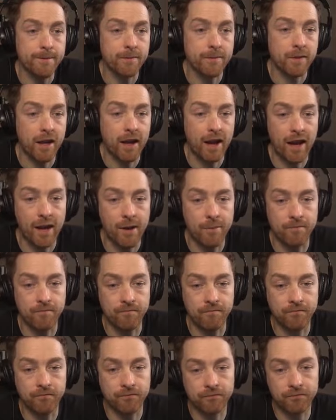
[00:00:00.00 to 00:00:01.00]

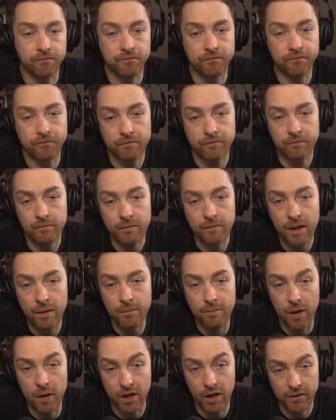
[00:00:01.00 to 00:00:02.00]

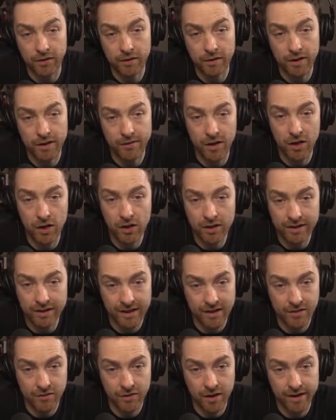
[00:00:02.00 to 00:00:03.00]
But if we look at
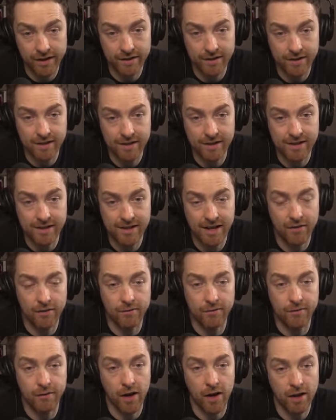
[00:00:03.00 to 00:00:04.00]
these, right,
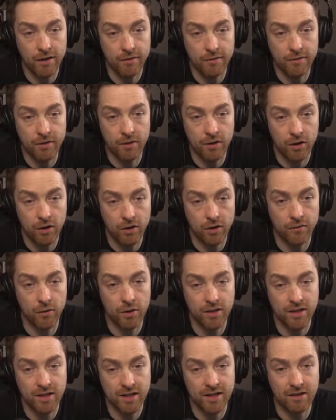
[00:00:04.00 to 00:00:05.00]
7.5,
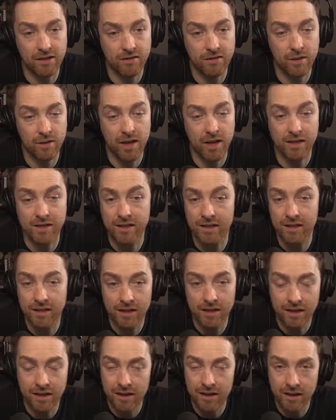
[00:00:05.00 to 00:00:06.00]
146,000 miles.
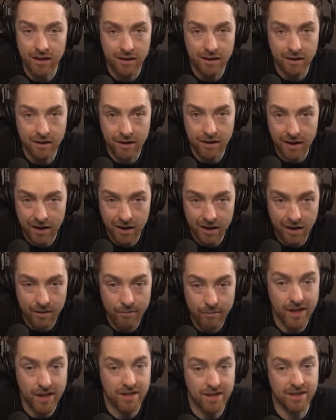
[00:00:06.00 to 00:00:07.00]

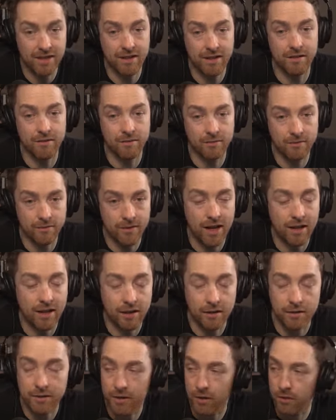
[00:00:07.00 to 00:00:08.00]
Amazing
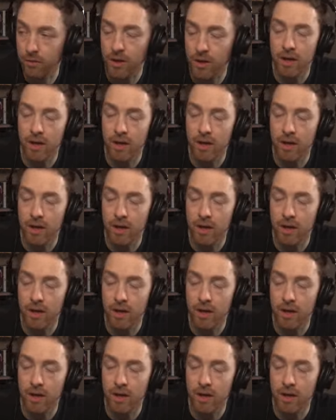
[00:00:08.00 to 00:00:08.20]
value. So